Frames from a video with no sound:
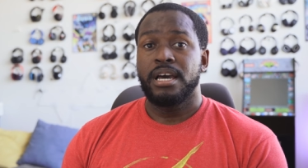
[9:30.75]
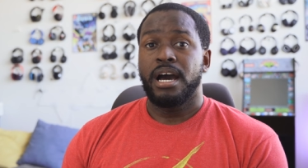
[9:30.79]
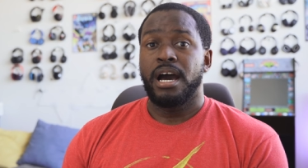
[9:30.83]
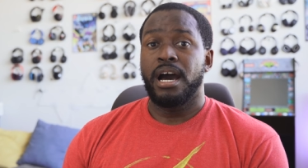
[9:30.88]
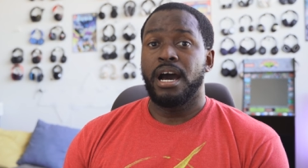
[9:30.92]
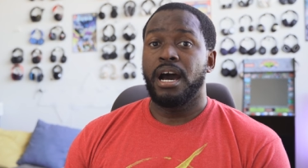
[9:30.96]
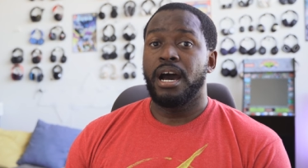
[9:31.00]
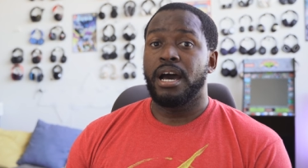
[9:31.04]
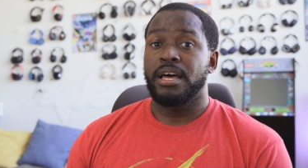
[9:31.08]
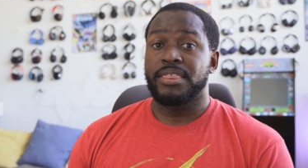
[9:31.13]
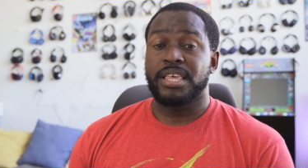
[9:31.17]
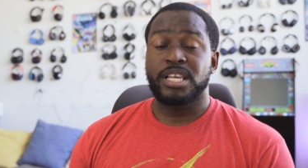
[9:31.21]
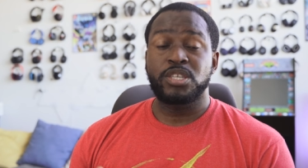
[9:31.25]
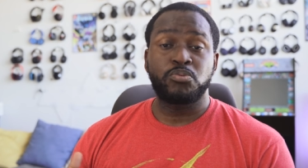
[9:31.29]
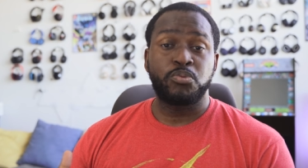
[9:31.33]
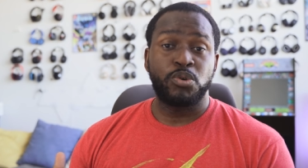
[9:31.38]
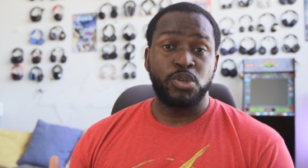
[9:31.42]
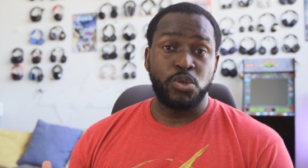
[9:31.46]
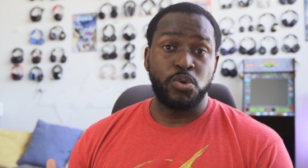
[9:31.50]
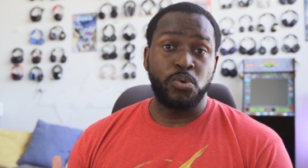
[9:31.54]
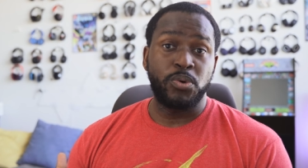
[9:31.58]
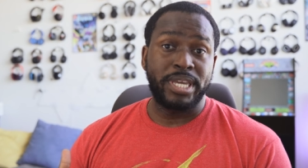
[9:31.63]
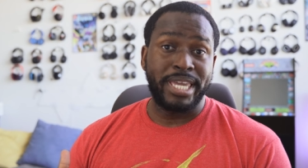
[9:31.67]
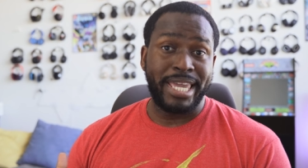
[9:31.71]
That's
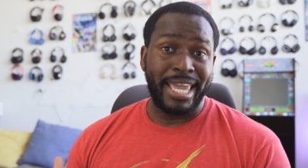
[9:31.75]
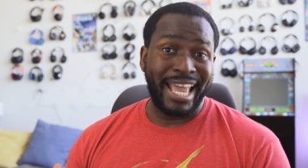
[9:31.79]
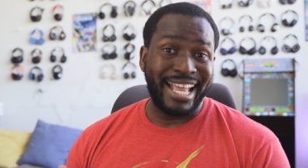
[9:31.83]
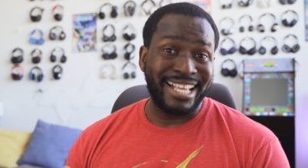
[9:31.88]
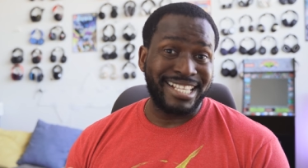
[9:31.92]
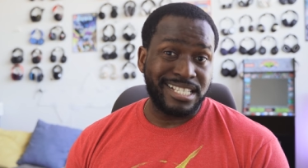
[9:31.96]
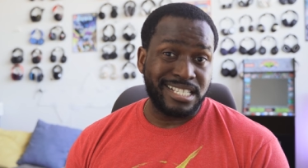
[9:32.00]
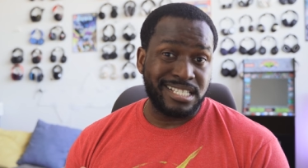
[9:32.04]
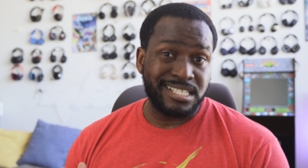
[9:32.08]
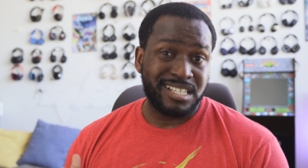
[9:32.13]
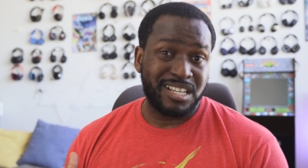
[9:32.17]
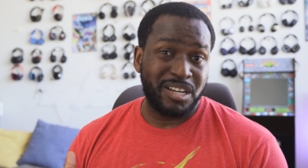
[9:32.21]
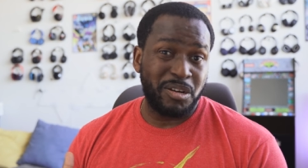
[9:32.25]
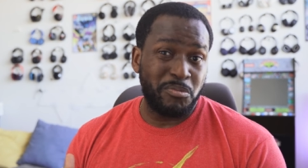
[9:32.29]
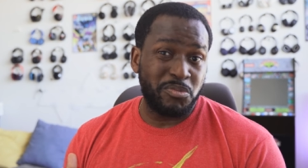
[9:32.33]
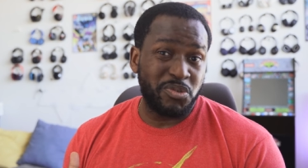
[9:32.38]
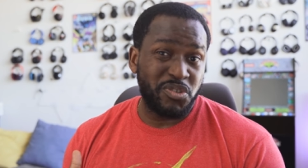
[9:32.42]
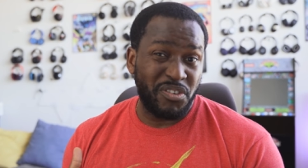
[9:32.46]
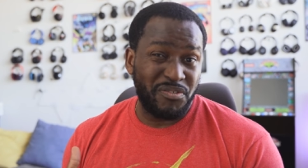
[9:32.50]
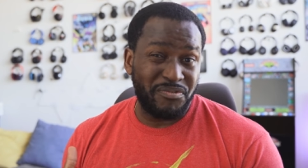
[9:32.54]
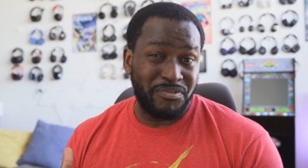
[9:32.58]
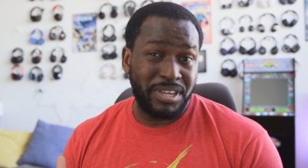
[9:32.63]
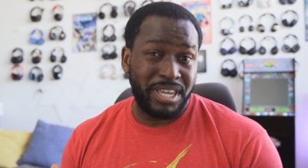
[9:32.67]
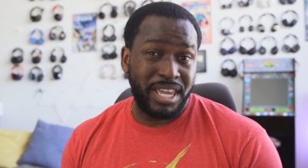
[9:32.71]
what you get in terms
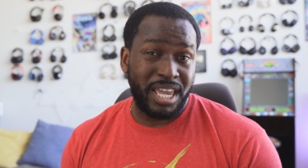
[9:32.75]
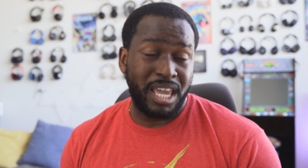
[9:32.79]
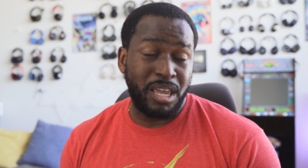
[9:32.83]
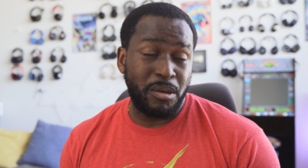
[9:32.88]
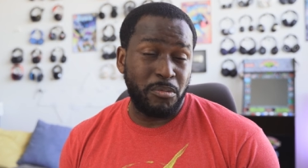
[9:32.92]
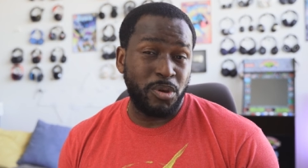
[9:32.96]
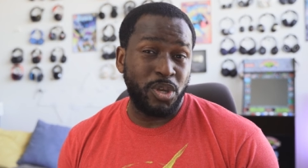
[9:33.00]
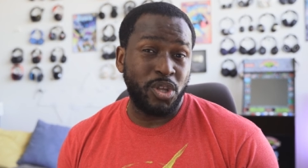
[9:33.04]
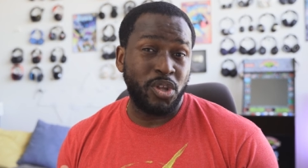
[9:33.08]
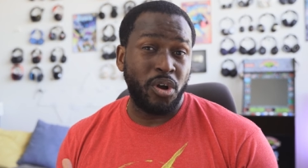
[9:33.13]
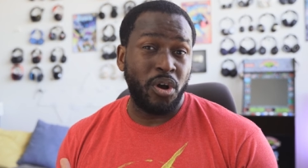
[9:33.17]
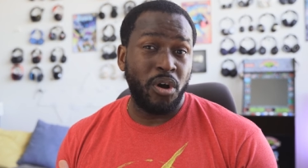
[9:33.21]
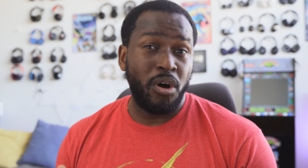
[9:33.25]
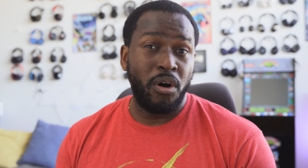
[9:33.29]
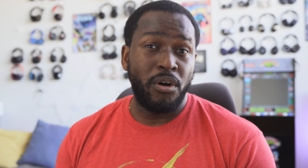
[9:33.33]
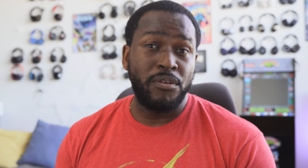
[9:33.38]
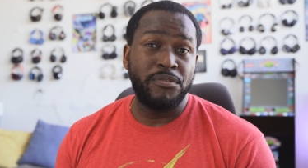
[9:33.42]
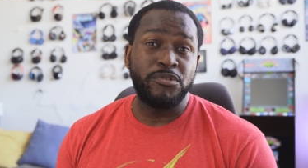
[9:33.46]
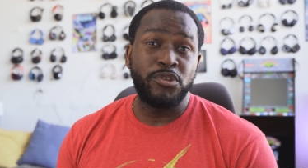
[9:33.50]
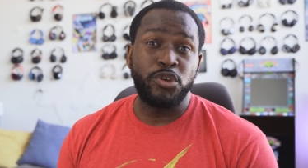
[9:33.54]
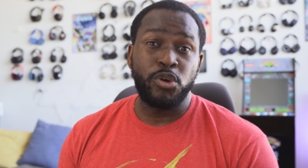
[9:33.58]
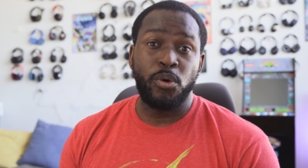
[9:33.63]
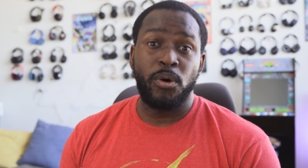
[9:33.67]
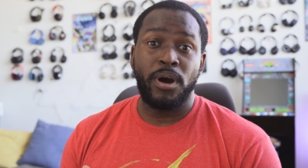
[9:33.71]
of gaming
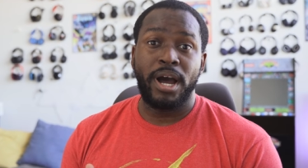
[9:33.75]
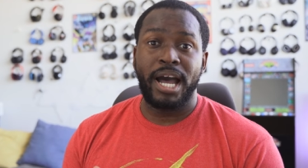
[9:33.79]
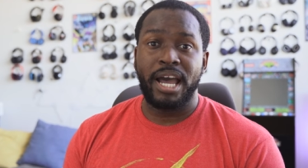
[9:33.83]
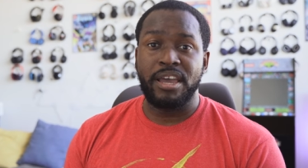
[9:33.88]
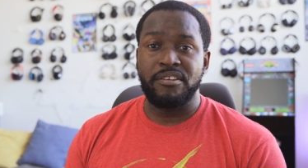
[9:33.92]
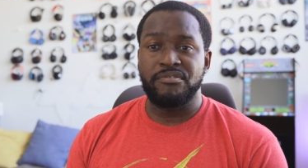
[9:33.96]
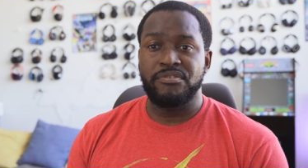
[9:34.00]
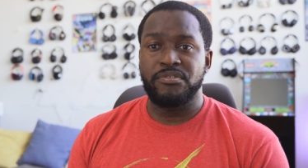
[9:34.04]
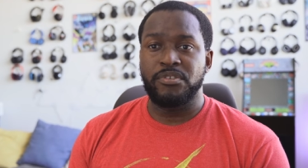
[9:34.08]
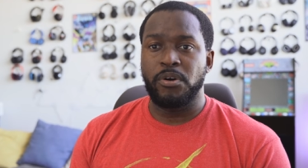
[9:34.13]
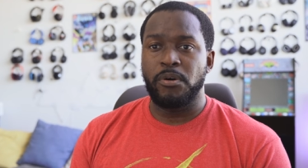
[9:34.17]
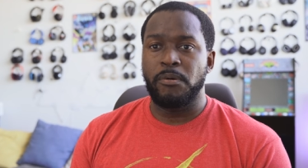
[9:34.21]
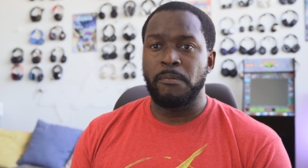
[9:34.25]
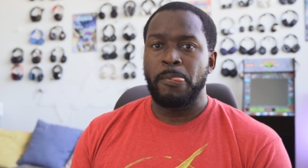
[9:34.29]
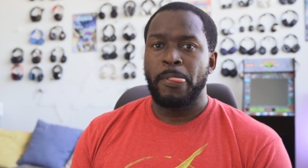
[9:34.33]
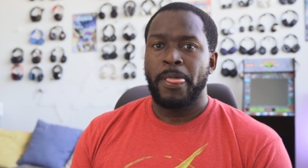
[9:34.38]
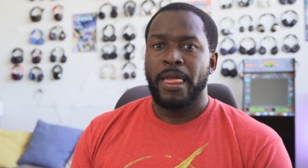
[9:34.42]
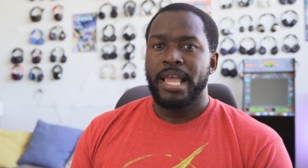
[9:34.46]
on your iPhone.